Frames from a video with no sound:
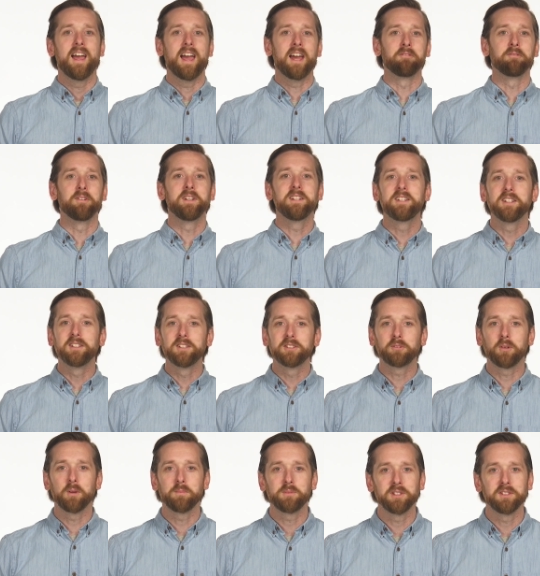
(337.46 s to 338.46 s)
and read the
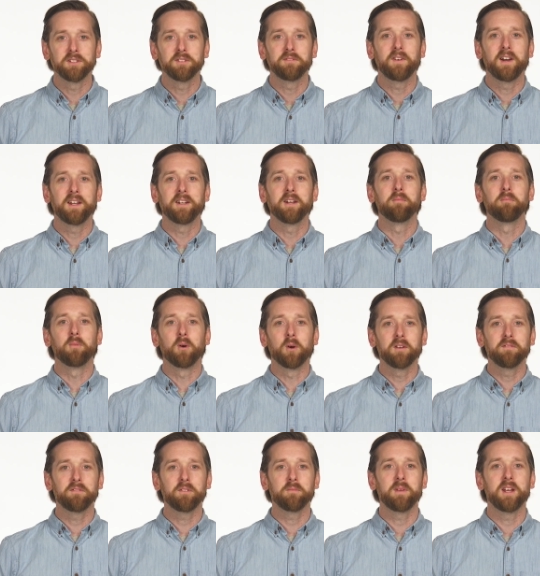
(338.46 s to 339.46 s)
description to find out more
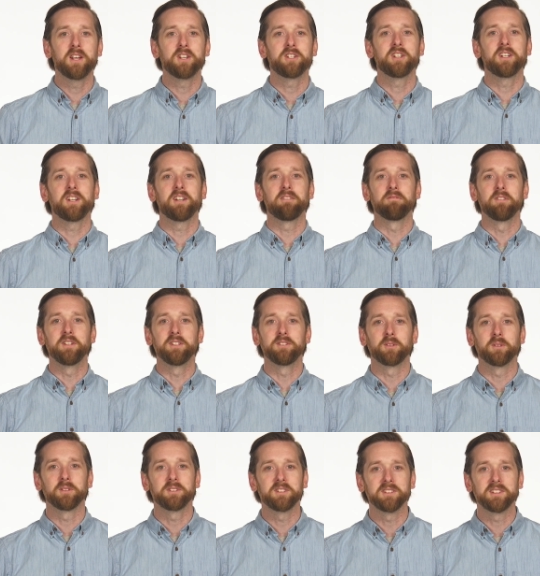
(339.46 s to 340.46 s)
information and
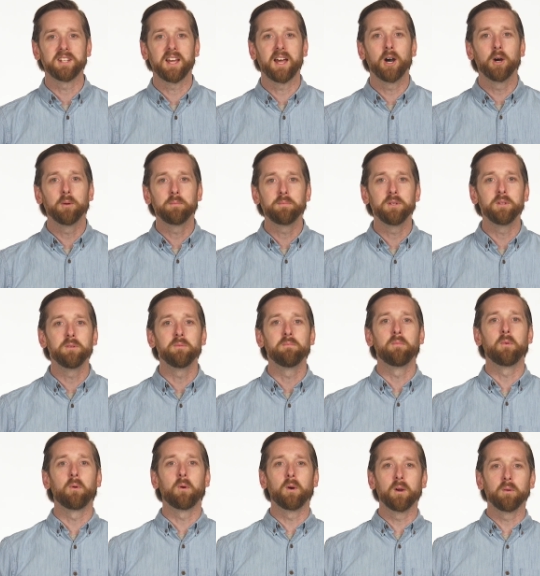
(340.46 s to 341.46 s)
resources to help you
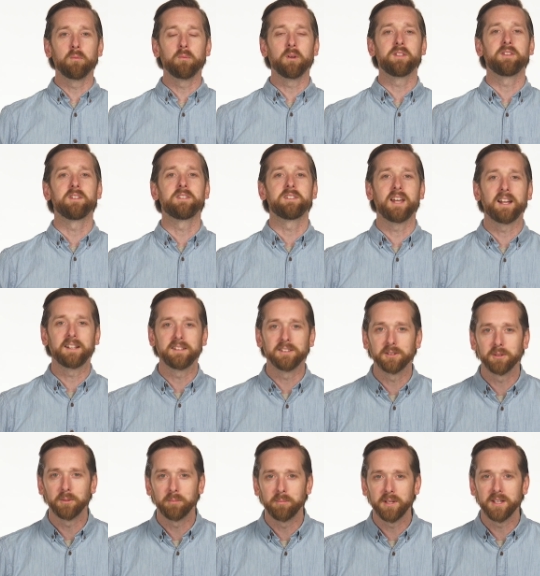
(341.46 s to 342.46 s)
more with the
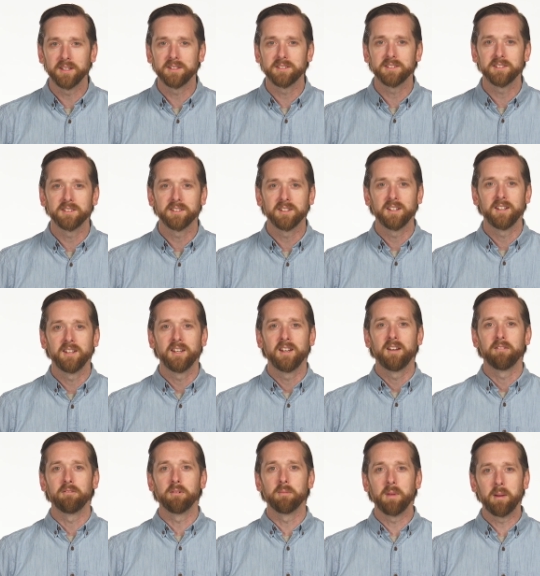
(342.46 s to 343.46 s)
technical bits.
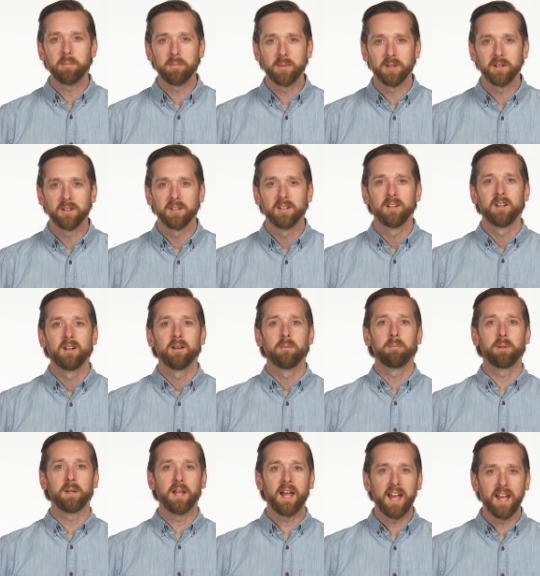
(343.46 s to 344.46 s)
Remember,
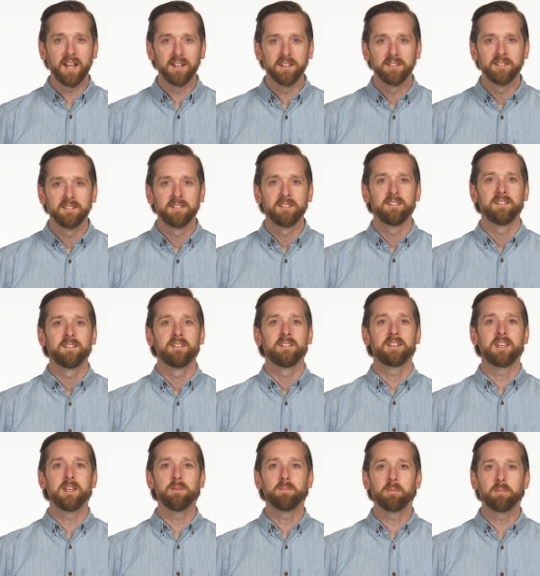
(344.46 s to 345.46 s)
plan,
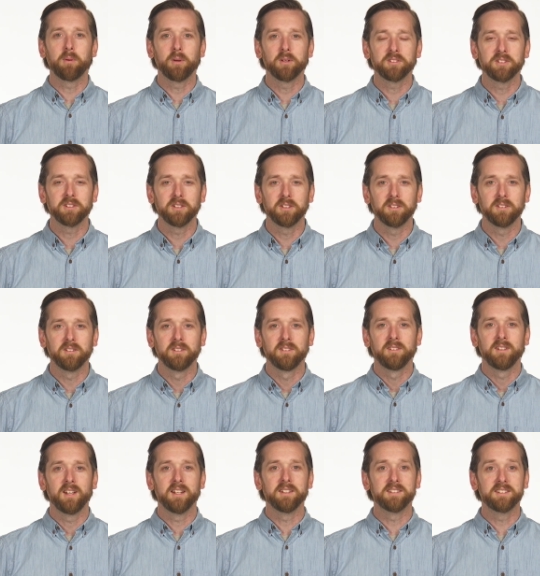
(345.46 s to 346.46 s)
keep it personal,
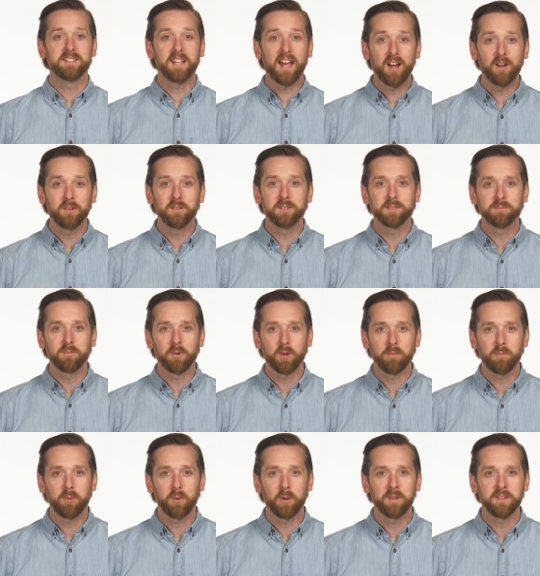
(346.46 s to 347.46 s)
and sound is more
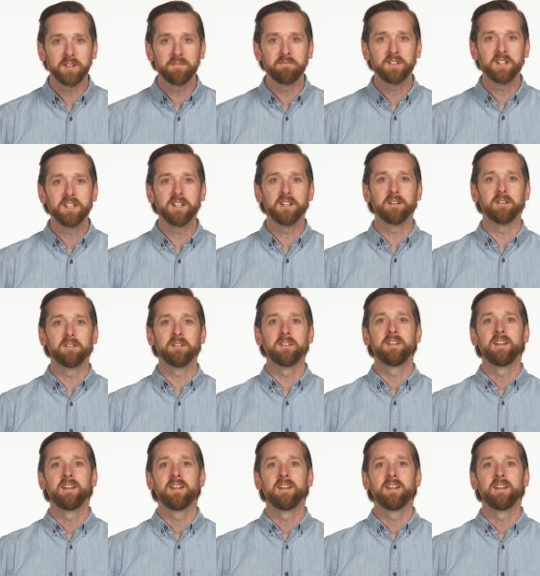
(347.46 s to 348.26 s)
important than video,